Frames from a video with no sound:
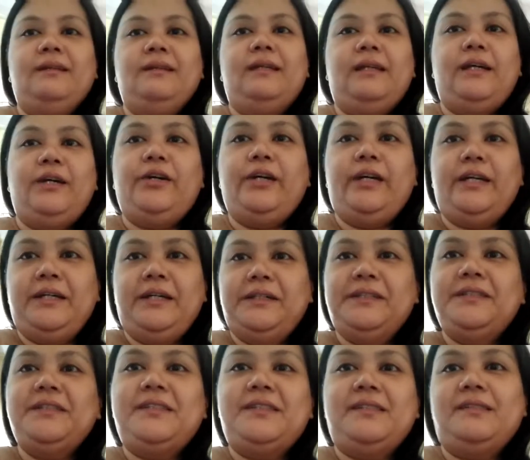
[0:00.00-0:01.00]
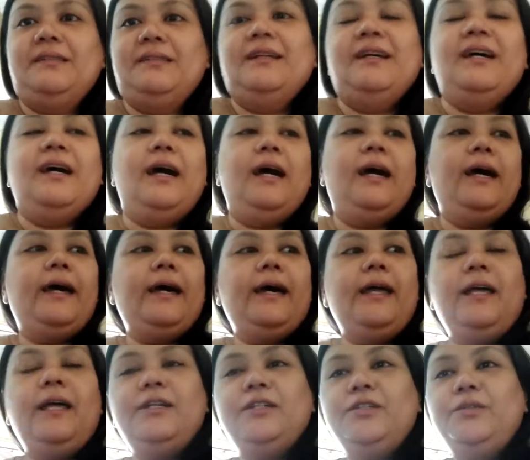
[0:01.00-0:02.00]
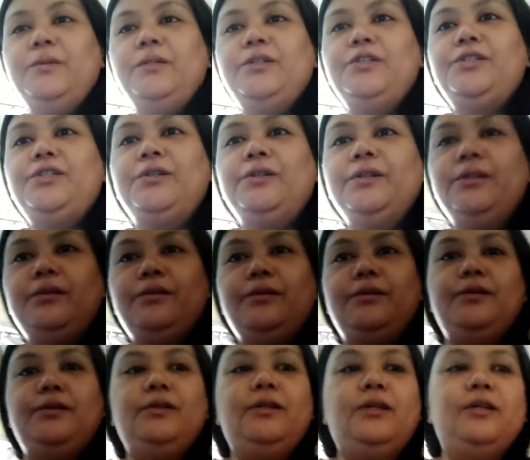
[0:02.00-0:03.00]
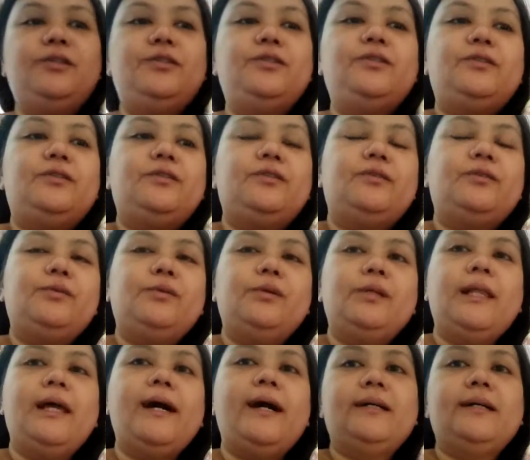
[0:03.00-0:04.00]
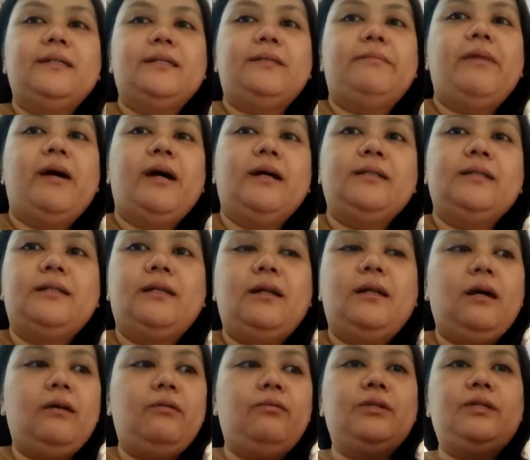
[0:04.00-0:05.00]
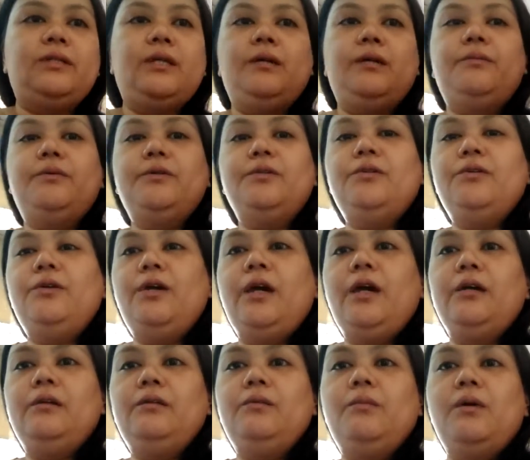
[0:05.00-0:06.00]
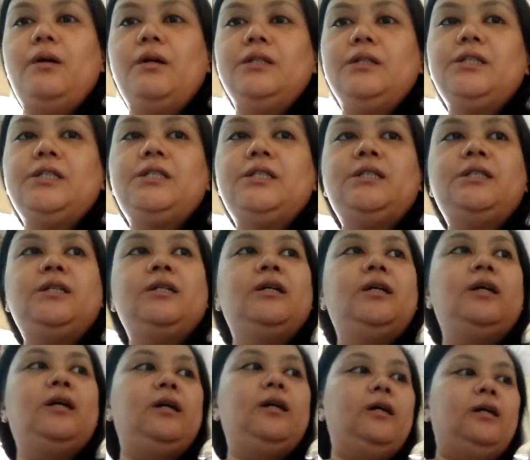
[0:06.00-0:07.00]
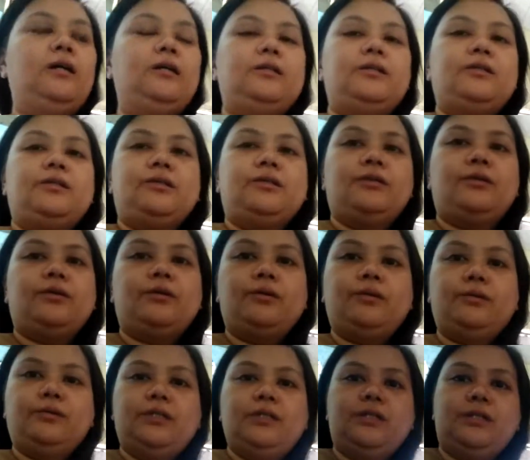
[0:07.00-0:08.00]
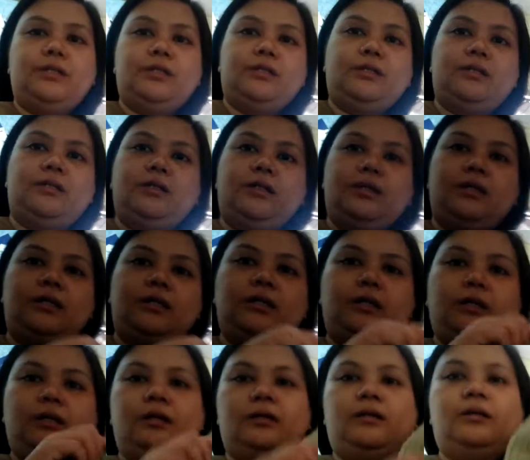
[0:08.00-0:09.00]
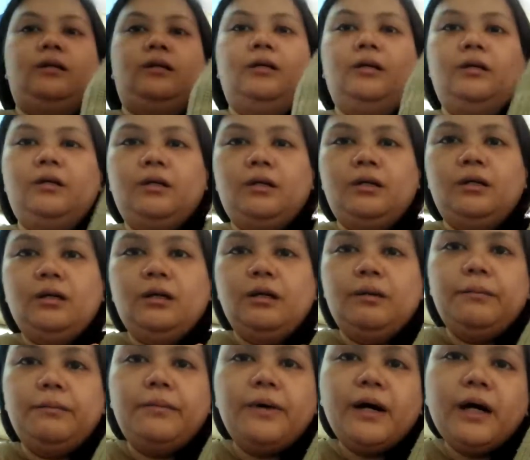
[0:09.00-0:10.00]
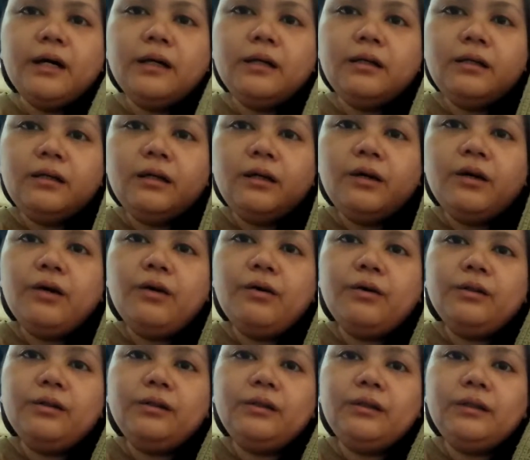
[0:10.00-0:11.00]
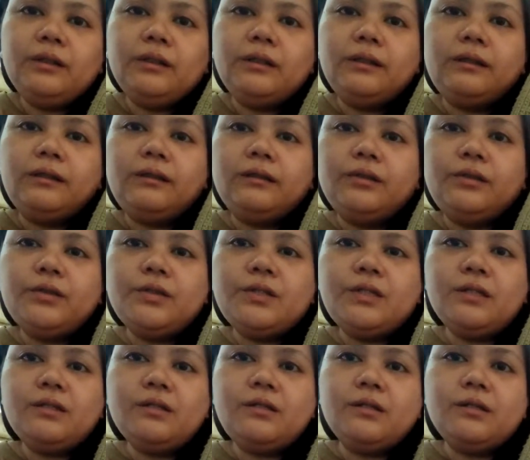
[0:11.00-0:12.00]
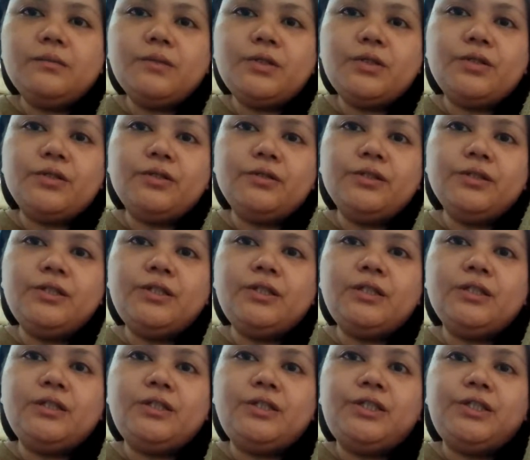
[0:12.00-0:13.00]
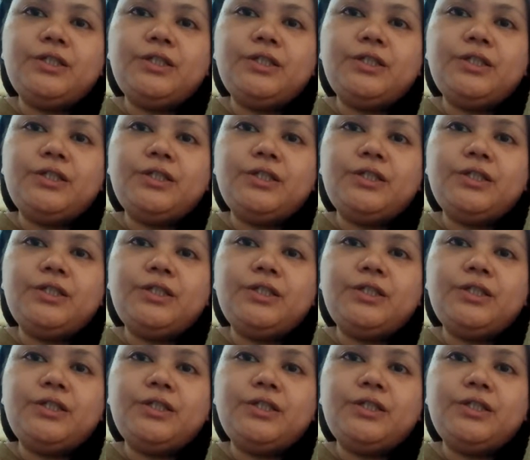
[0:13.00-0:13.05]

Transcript: There he is. And I just want to show you the two last bags that I was able to get washed. So this is the bag using some star stitches.